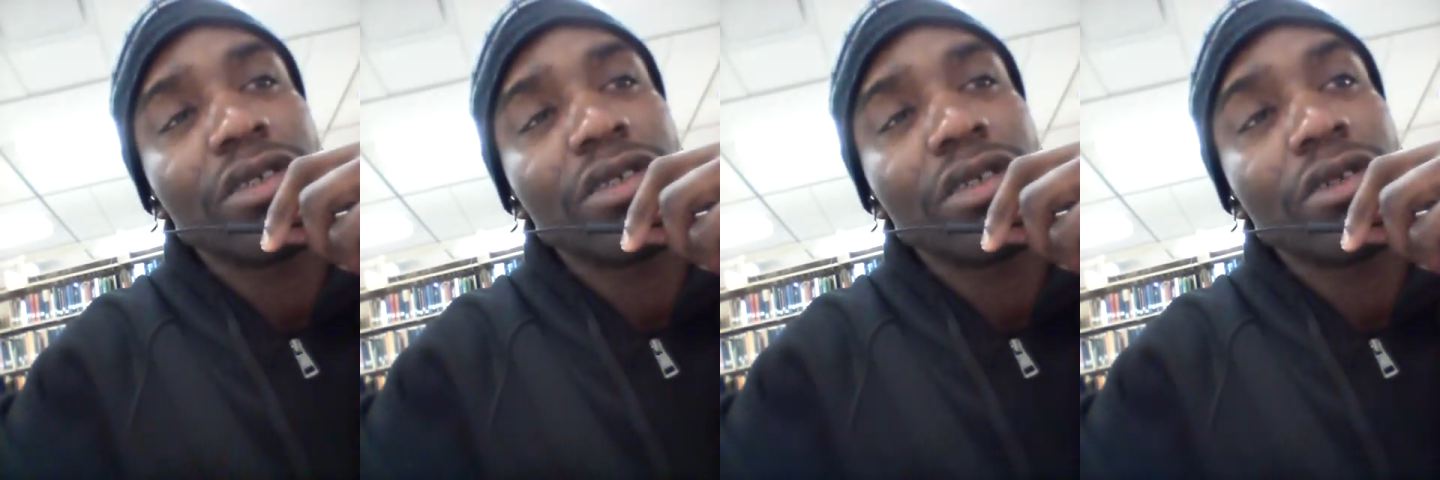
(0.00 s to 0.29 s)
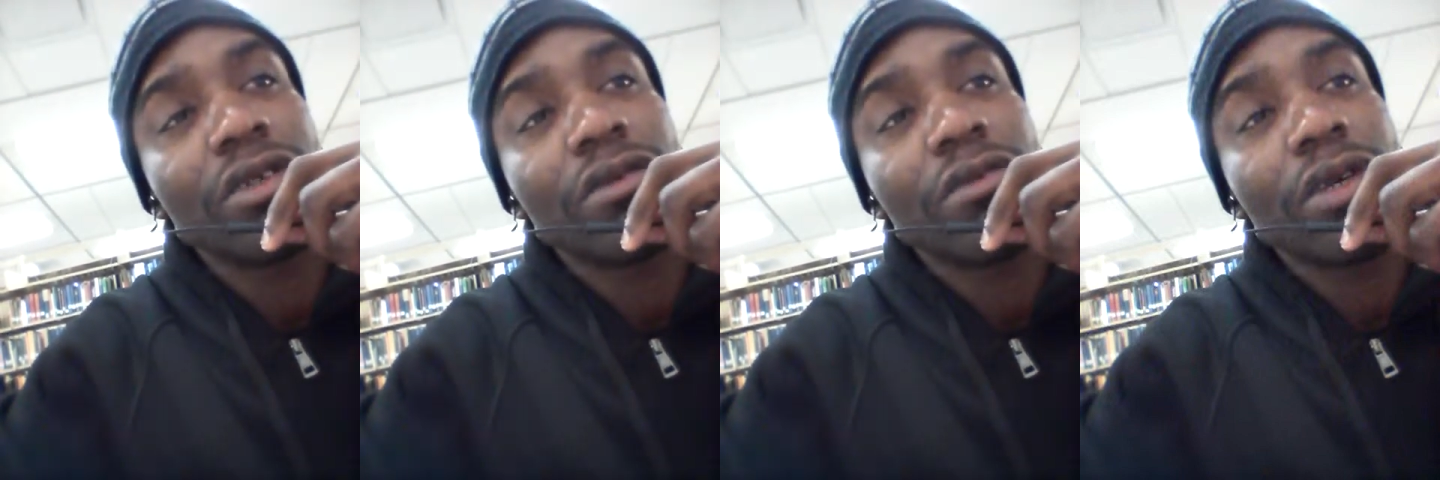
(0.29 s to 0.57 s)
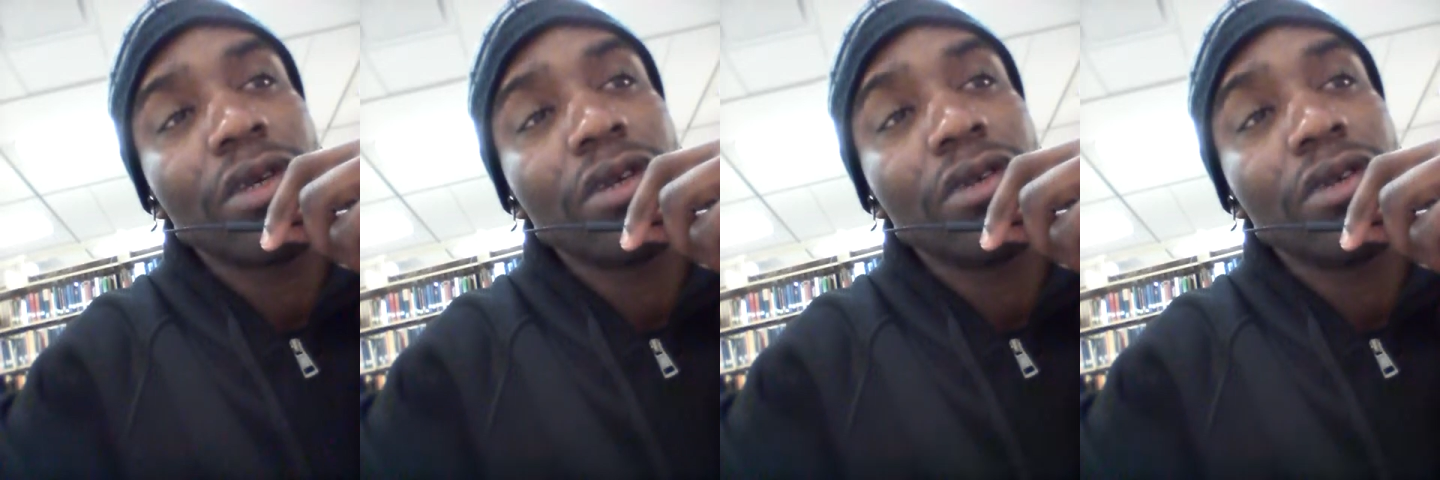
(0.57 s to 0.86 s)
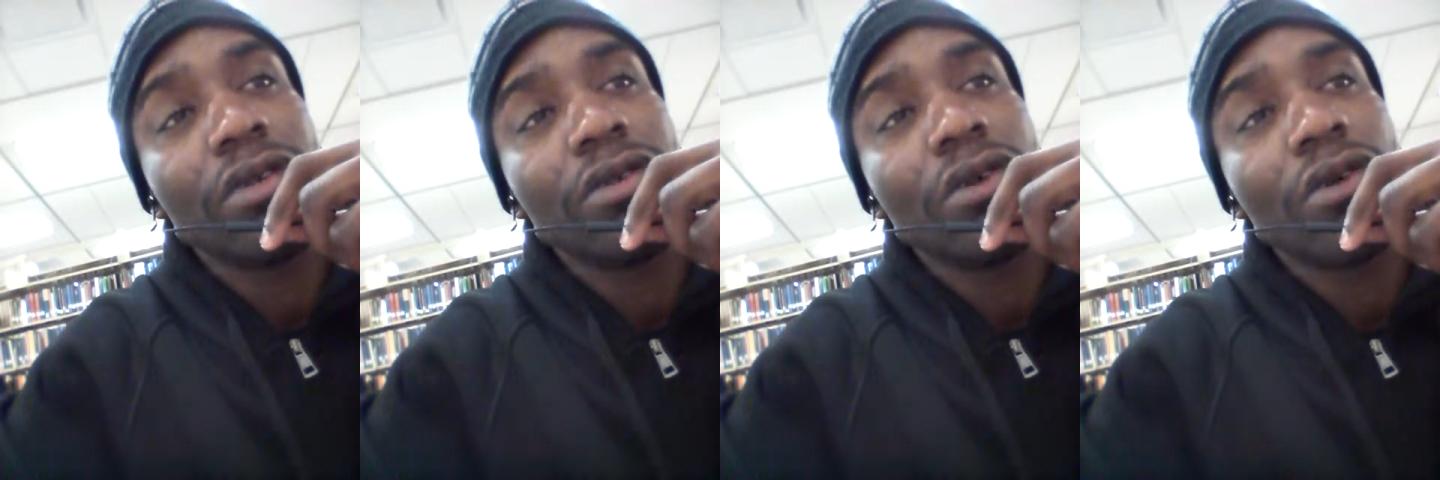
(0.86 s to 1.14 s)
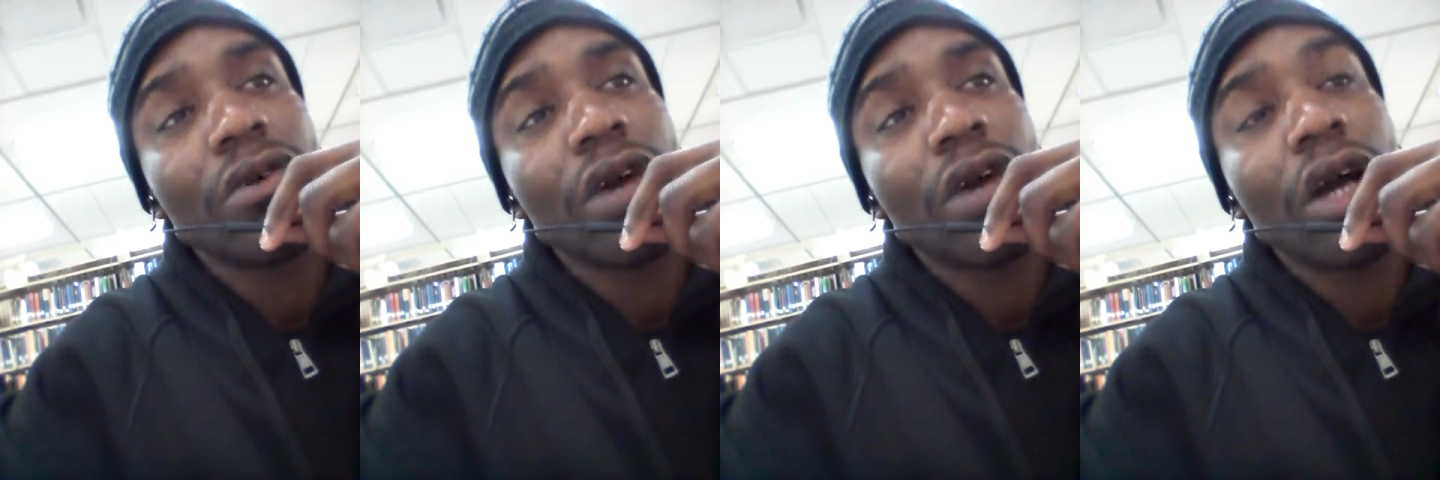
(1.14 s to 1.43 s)
man,
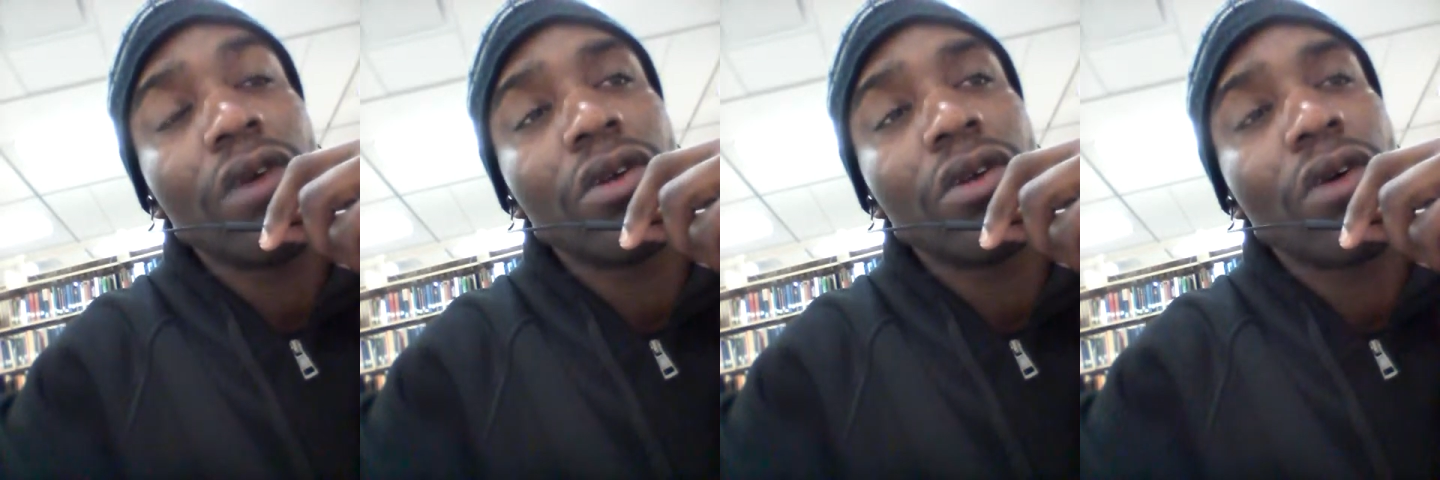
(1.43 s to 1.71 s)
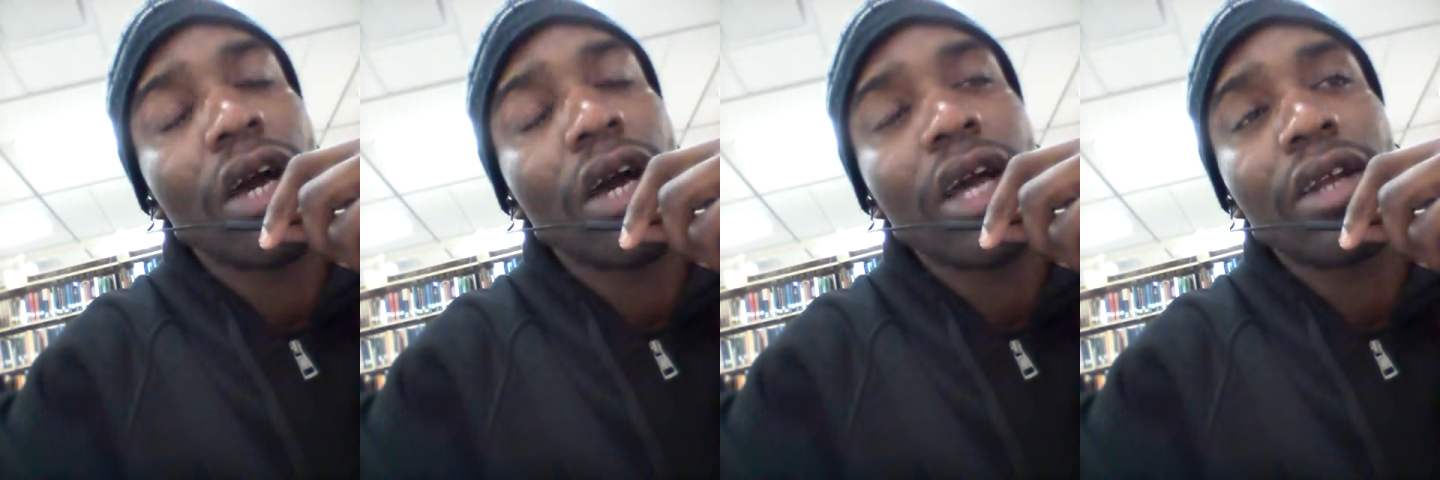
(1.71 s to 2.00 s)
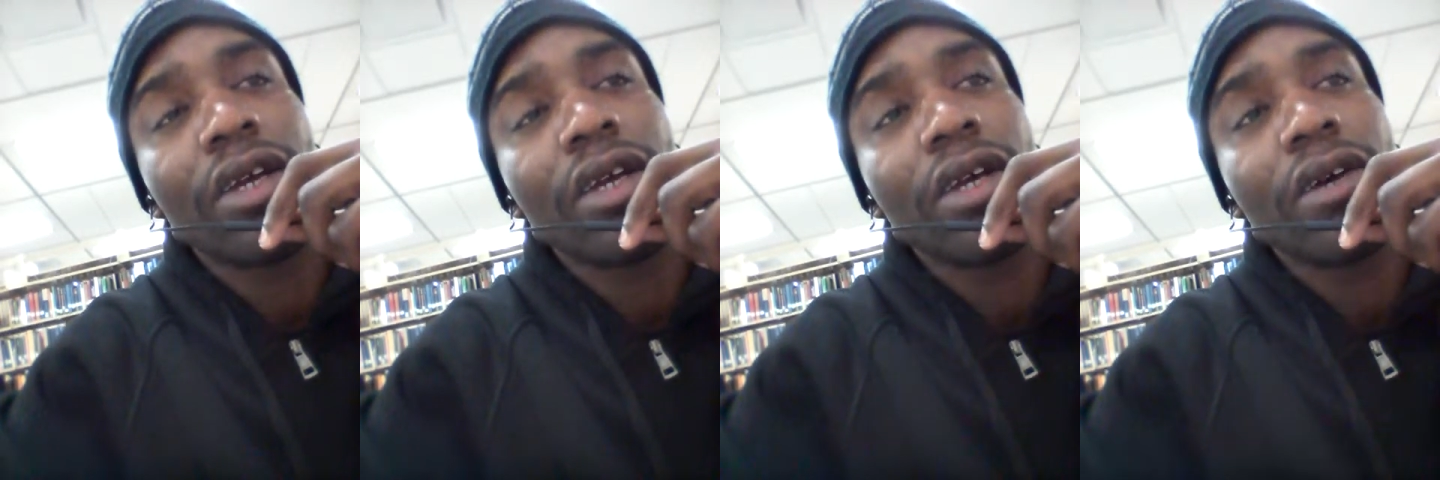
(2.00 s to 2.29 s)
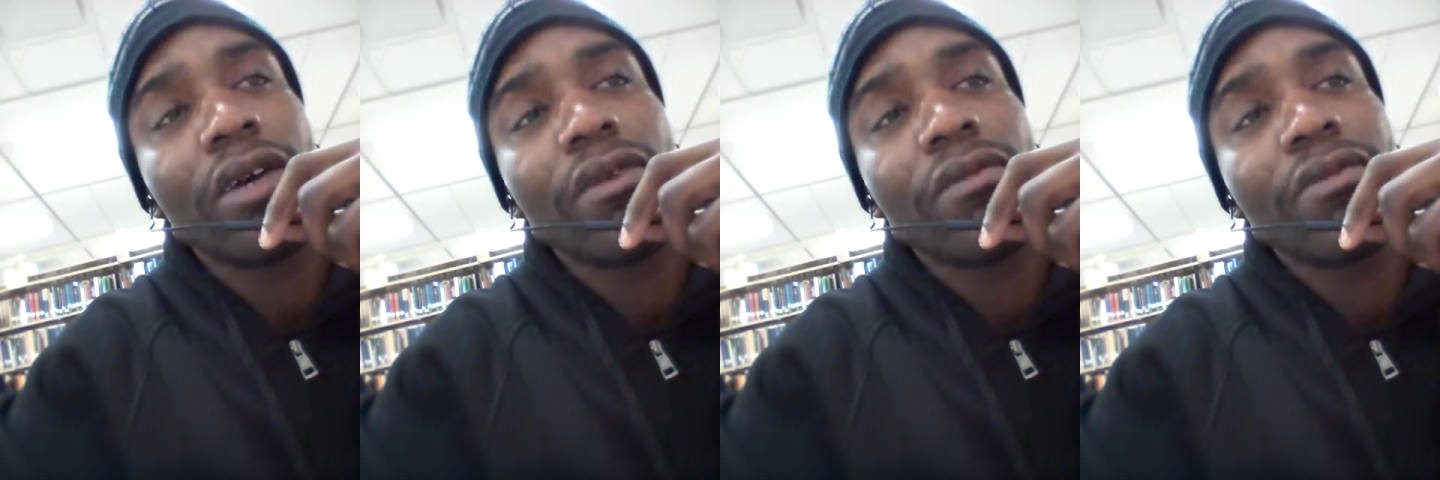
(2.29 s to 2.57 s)
Joe. I don't know how the hell.